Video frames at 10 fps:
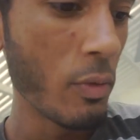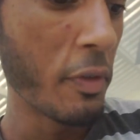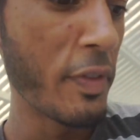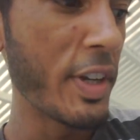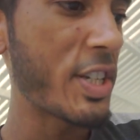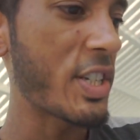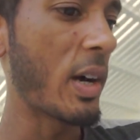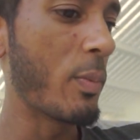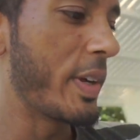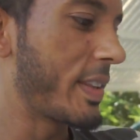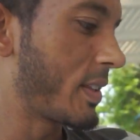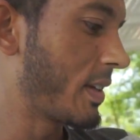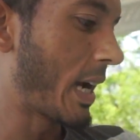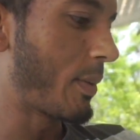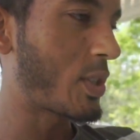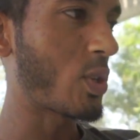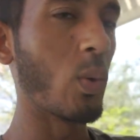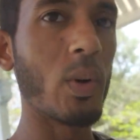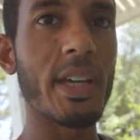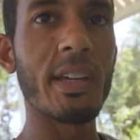We finished up with our
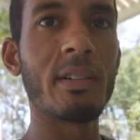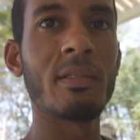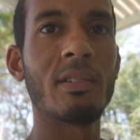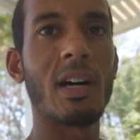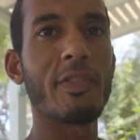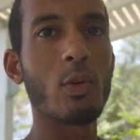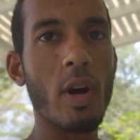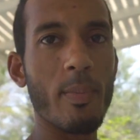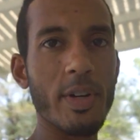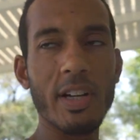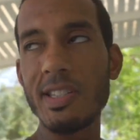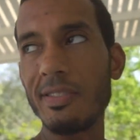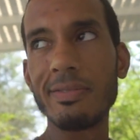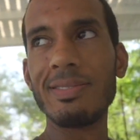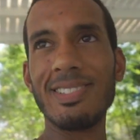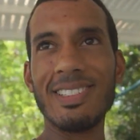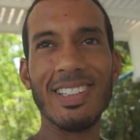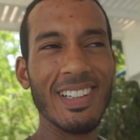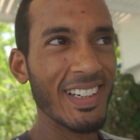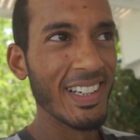talking. I feel quite productive.
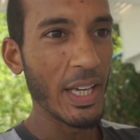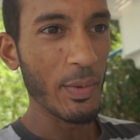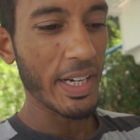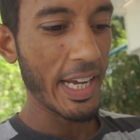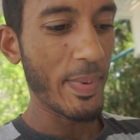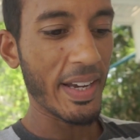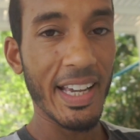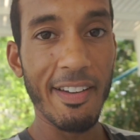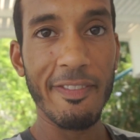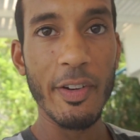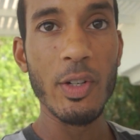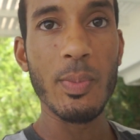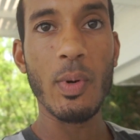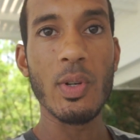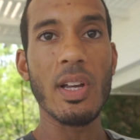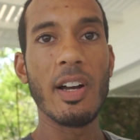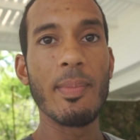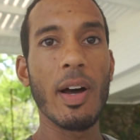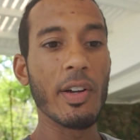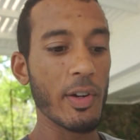Now we're going to head back and get food because
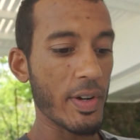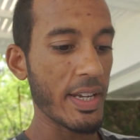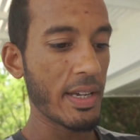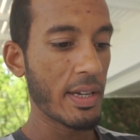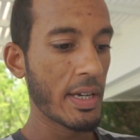I'm hungry.